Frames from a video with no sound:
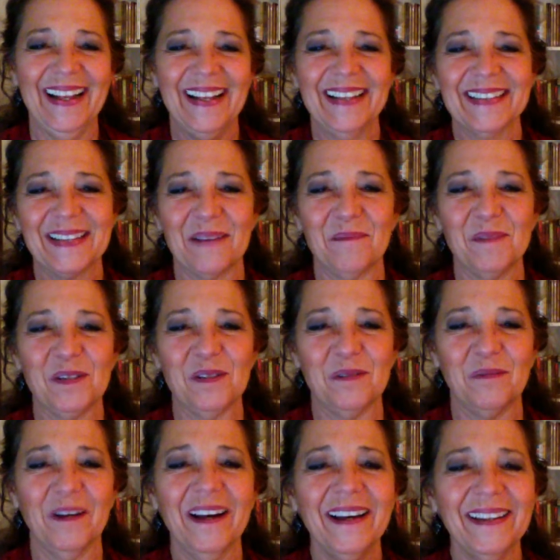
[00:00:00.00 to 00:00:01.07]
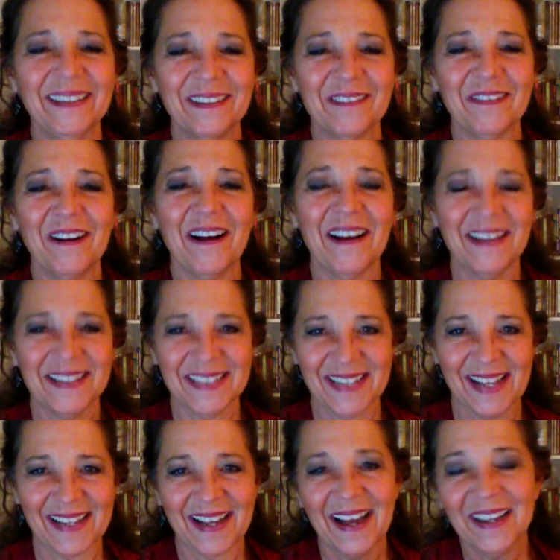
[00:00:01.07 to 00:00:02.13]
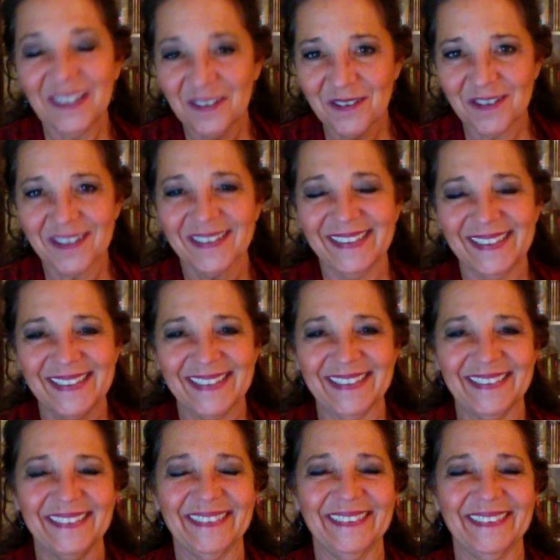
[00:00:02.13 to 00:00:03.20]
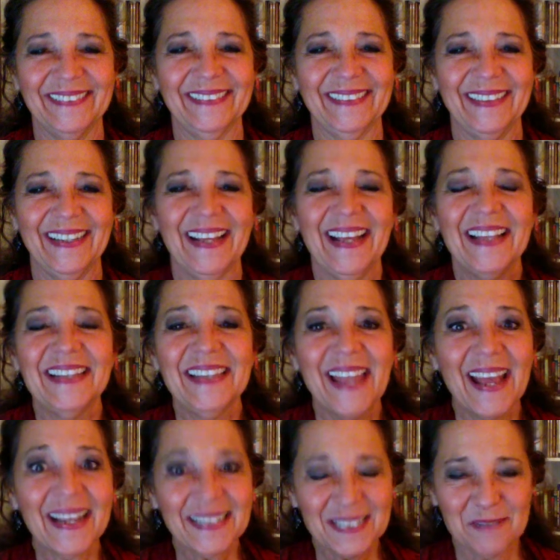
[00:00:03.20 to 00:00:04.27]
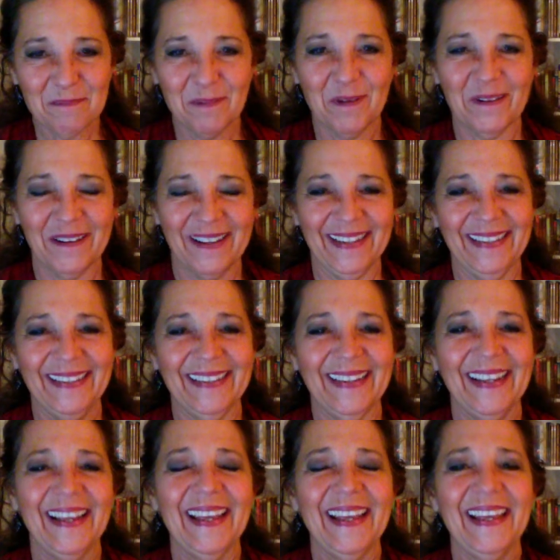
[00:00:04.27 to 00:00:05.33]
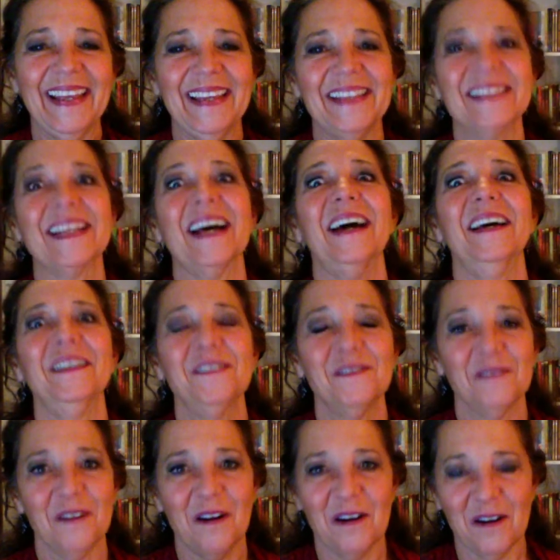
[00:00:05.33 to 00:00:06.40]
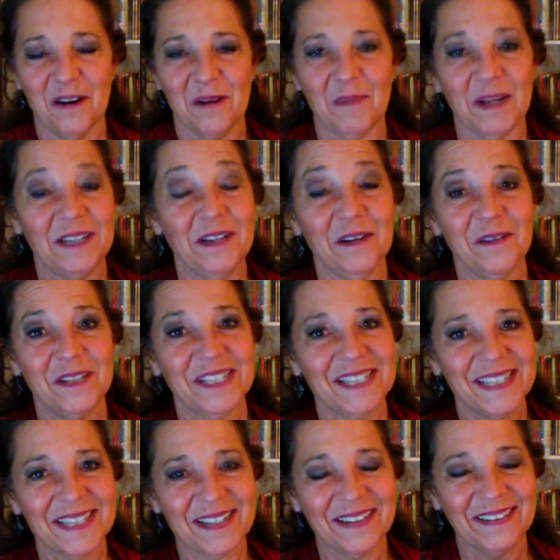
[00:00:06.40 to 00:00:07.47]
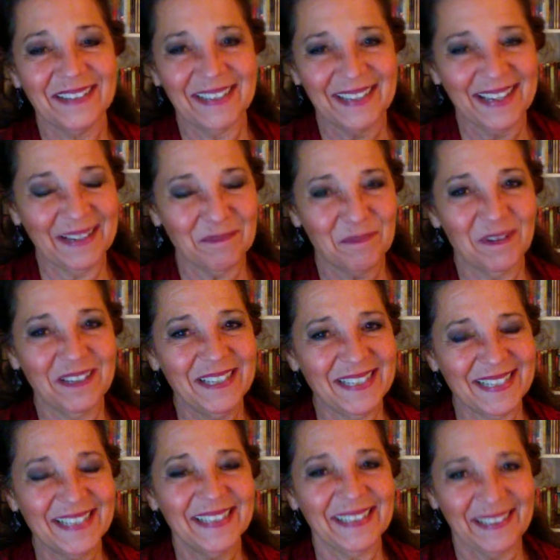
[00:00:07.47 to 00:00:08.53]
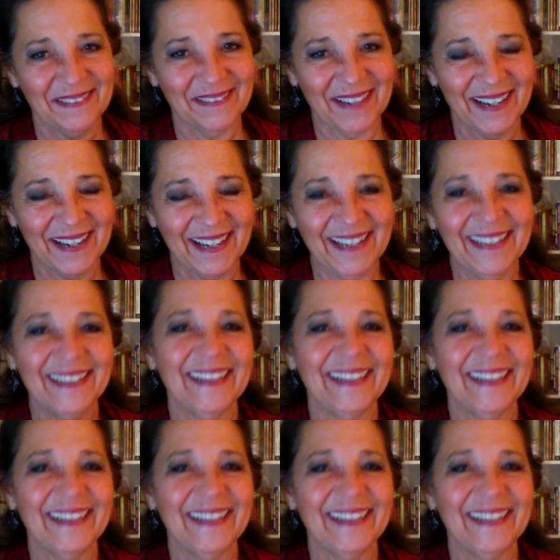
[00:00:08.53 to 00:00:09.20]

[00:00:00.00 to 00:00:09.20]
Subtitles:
Some do one across like I usually do. Next point is underarm. I know this is starting to get pretty silly, right?